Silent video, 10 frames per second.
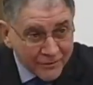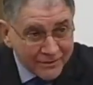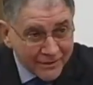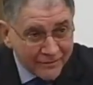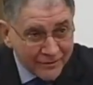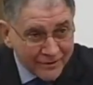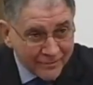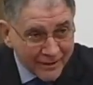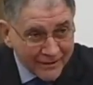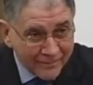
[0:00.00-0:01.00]
of Dietrich von
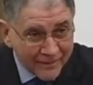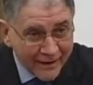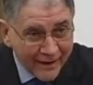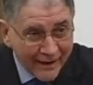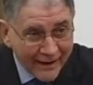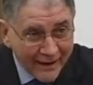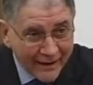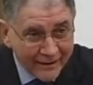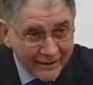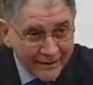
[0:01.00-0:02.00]
Hildebrand uh,
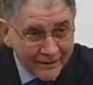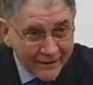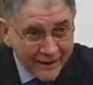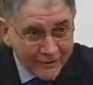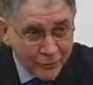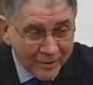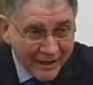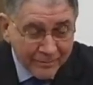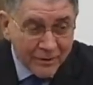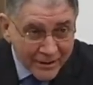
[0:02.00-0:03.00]
and to
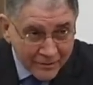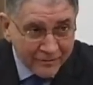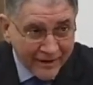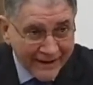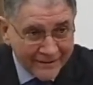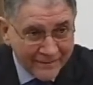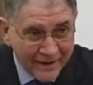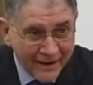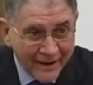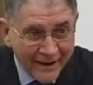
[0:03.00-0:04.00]
become their friend.
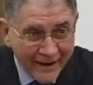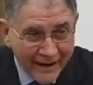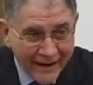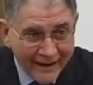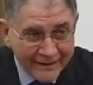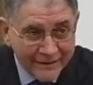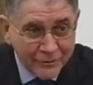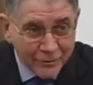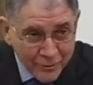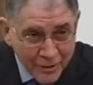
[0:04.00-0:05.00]
And
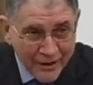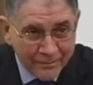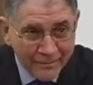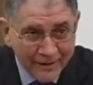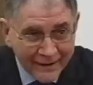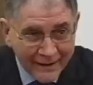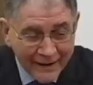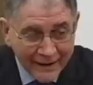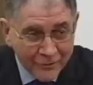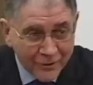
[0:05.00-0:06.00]
through them,
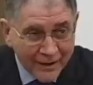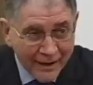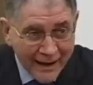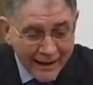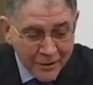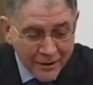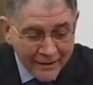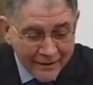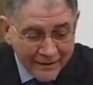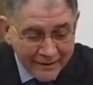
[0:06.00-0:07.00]
I could realize
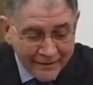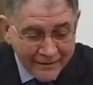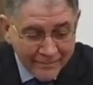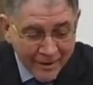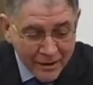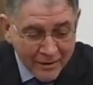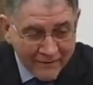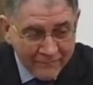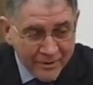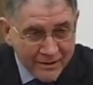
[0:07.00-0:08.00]
that he must
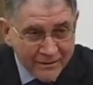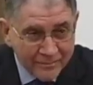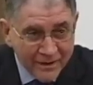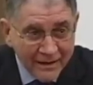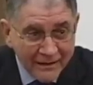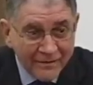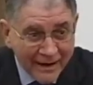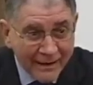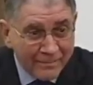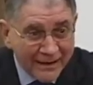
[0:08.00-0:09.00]
have been
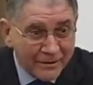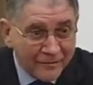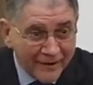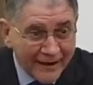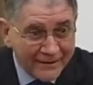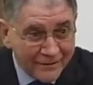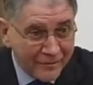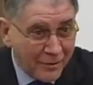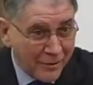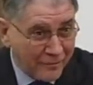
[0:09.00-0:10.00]
even a better friend than
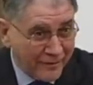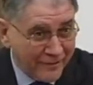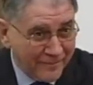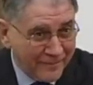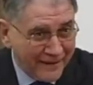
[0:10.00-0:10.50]
philosopher